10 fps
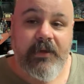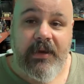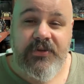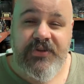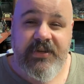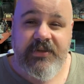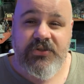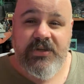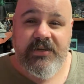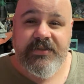and
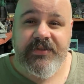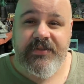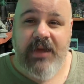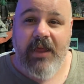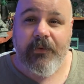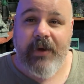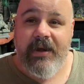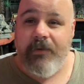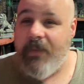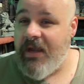she's
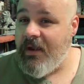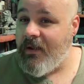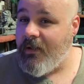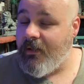tolerated me